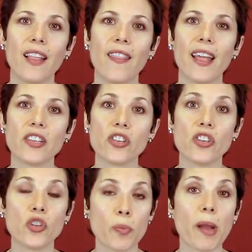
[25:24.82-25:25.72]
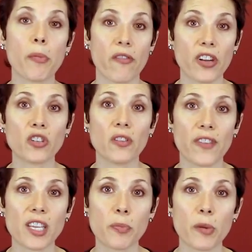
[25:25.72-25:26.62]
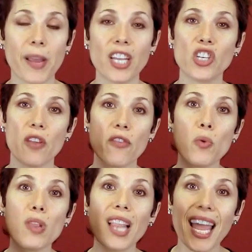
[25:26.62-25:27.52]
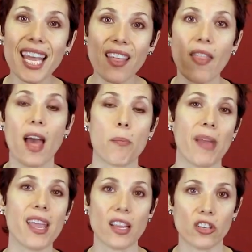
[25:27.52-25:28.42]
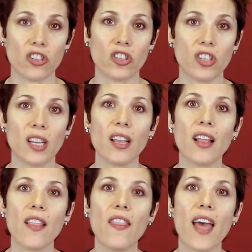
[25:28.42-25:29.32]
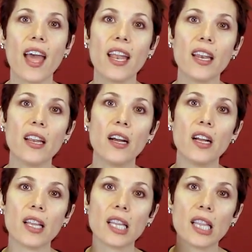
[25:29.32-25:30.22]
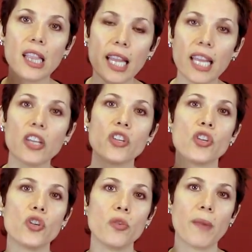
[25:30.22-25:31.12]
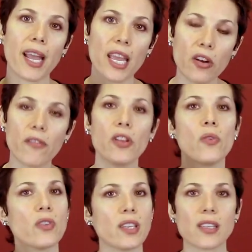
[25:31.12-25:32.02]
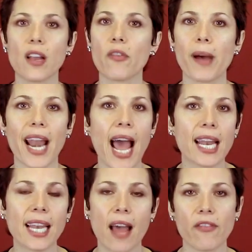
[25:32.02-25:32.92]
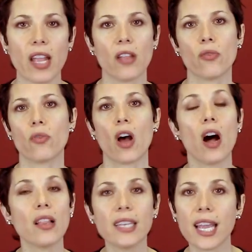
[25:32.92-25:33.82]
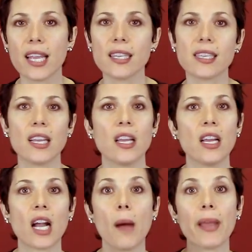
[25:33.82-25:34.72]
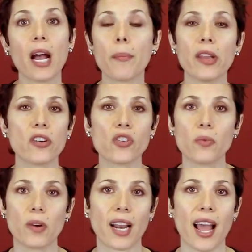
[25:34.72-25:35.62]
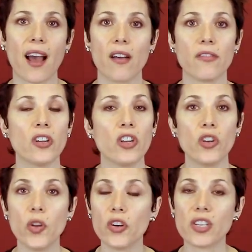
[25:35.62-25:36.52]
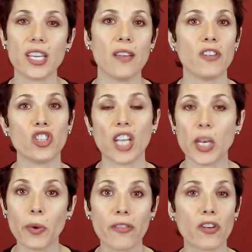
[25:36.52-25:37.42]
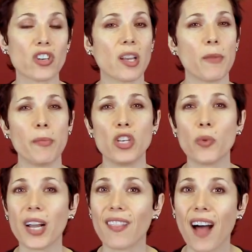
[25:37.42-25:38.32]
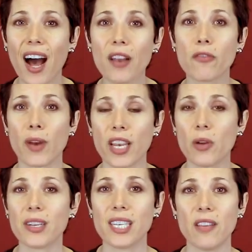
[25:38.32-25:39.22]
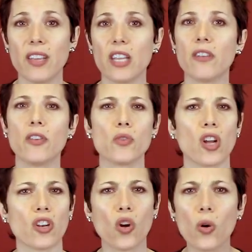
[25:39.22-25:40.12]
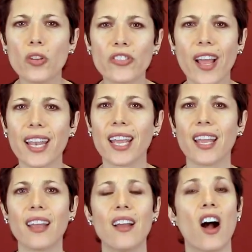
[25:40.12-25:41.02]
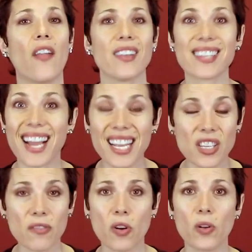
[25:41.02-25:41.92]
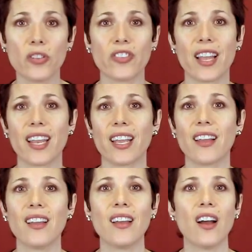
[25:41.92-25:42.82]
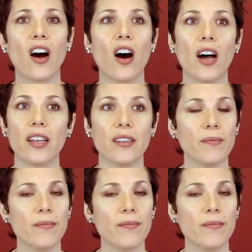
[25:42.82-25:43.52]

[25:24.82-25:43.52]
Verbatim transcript: that's to my professional Facebook page, if you like that page, then links to my interviews and stuff about how to navigate through the holidays. Coming up here soon, we're going to have New Year's Eve and January 1st. I'm going to be doing a lot of radio and TV interviews on goal setting, on the science of goal setting, on